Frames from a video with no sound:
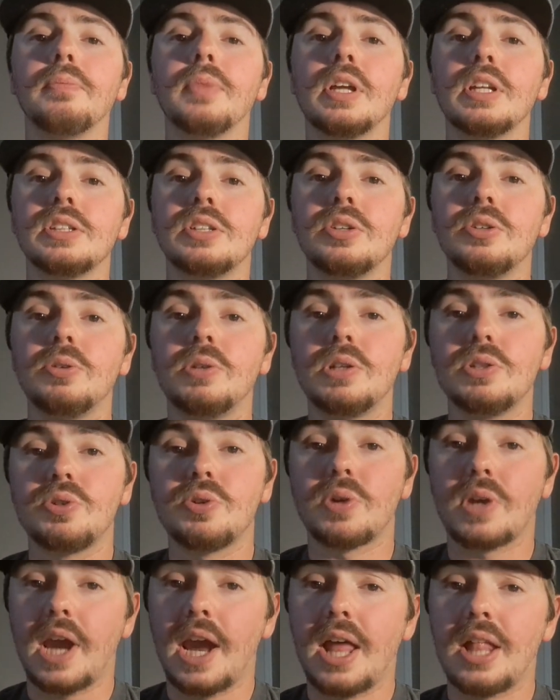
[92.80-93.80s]
Until you get
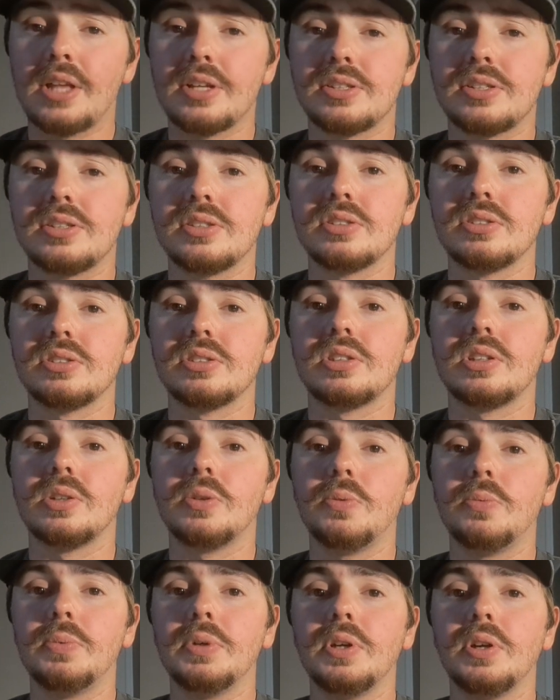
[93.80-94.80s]
your calluses,
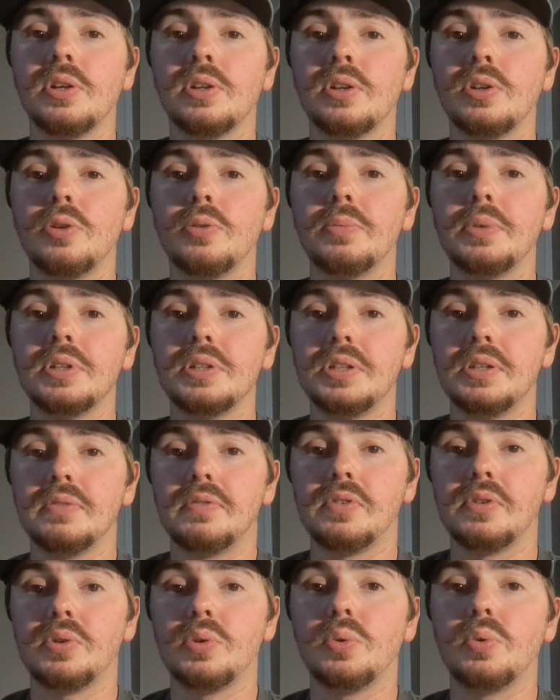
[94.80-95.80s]
it'll be a little bit
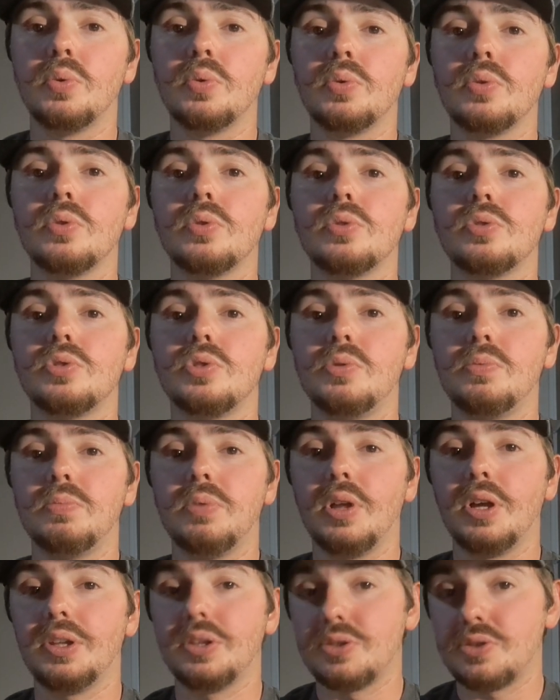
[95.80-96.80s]
difficult to
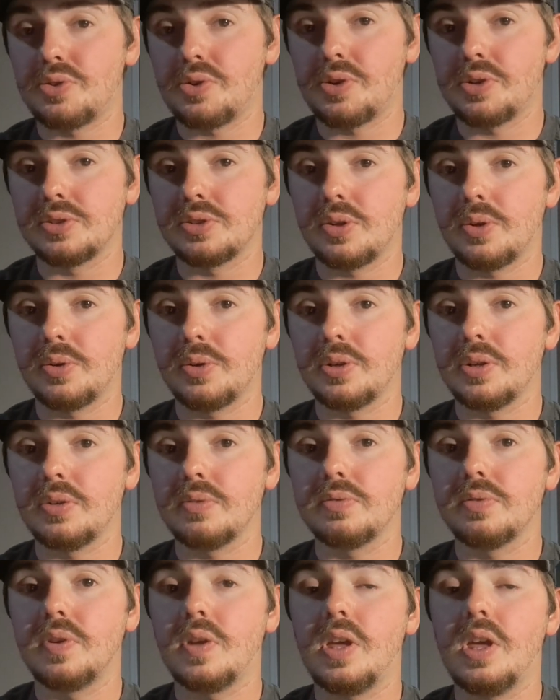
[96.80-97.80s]
play the strings hard
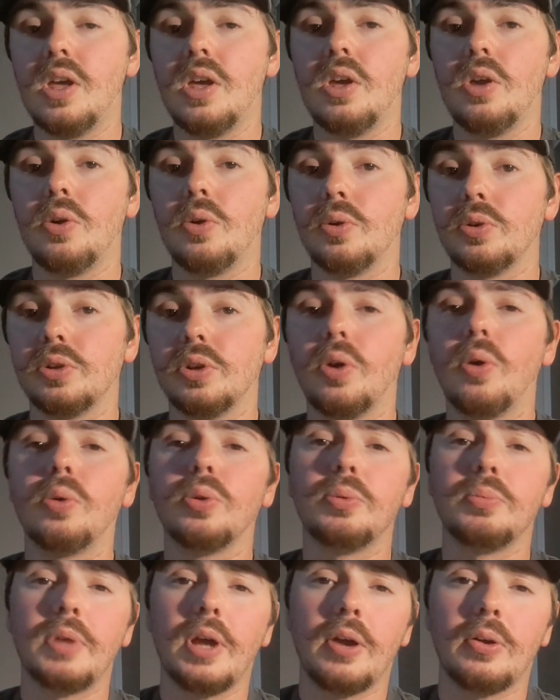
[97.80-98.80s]
enough, or to
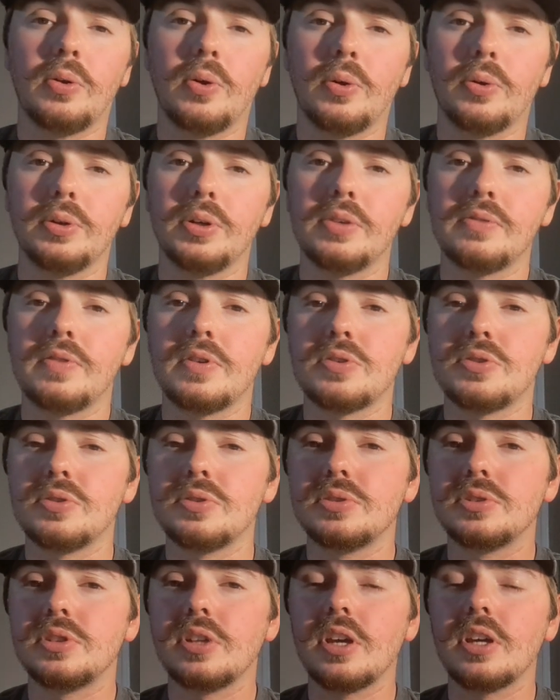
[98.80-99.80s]
hold them down hard enough, I
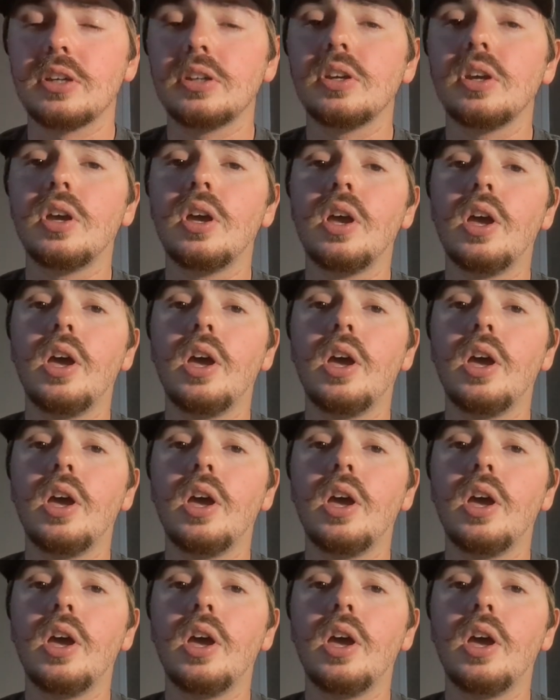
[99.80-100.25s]
should say.